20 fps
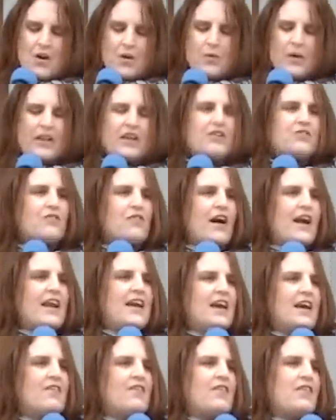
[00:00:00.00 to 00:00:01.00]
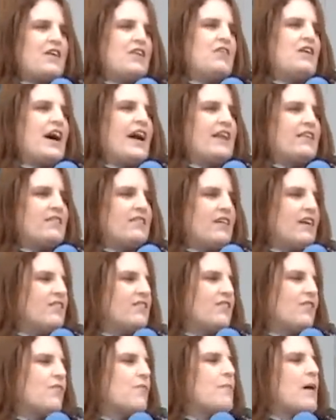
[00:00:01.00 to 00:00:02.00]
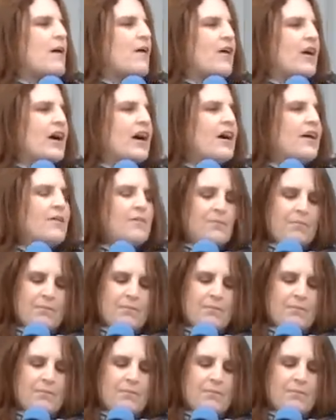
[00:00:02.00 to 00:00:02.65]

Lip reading: Well, it's right here in the United States of America.